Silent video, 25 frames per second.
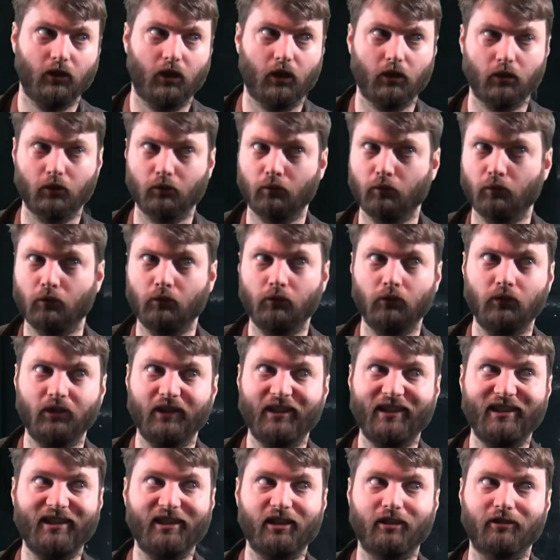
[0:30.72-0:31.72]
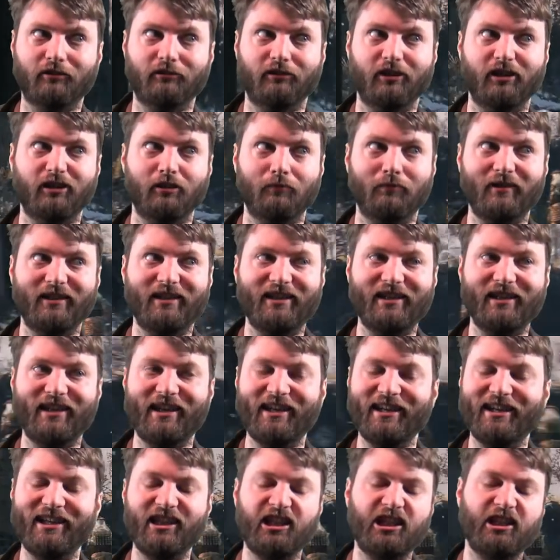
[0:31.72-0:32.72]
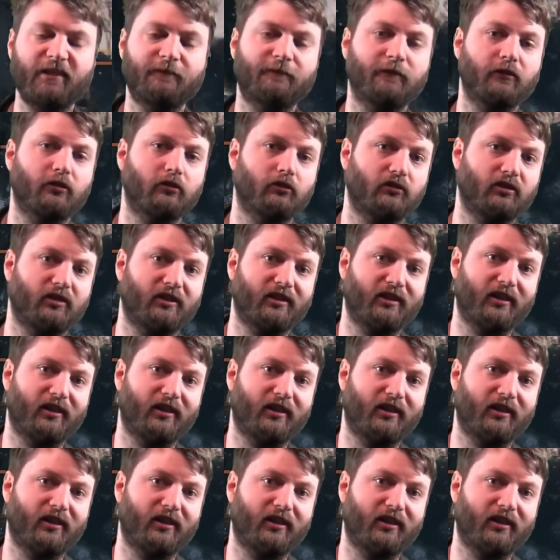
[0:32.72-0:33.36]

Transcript: are all incredibly difficult